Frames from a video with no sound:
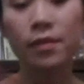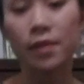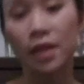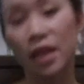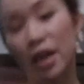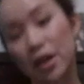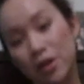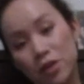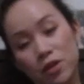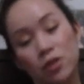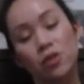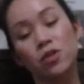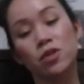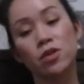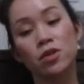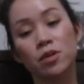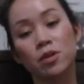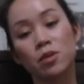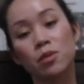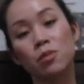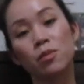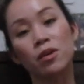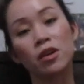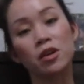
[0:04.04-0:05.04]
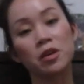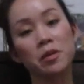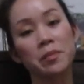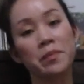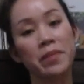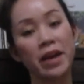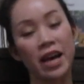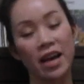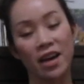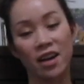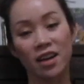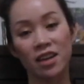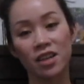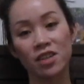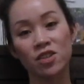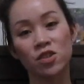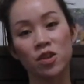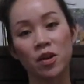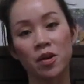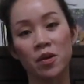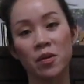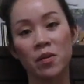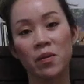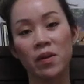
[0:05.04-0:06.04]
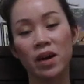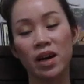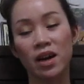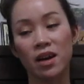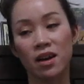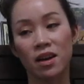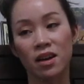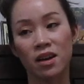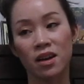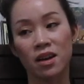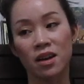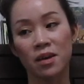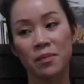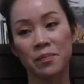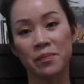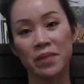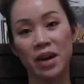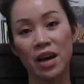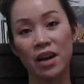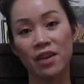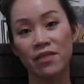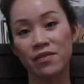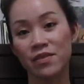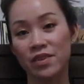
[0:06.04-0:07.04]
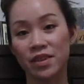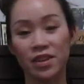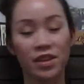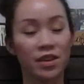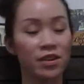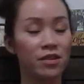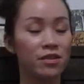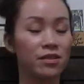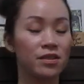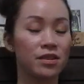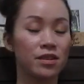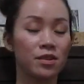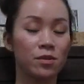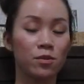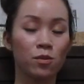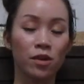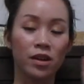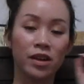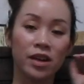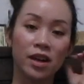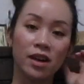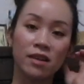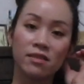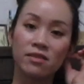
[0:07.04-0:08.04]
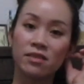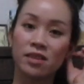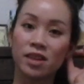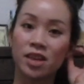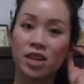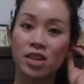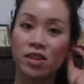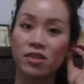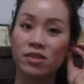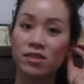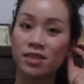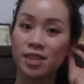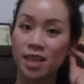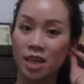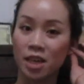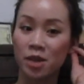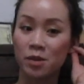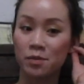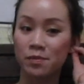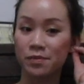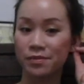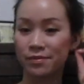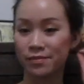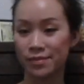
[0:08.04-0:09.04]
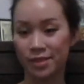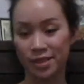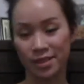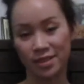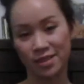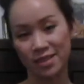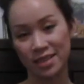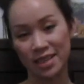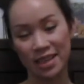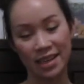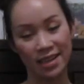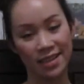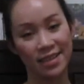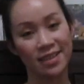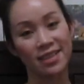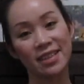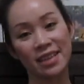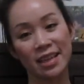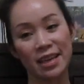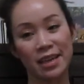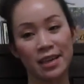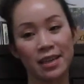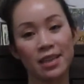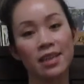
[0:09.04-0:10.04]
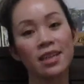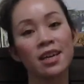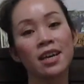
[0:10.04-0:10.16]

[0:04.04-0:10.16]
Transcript: Hi YouTube, welcome back. So my video didn't work out the other time and I didn't like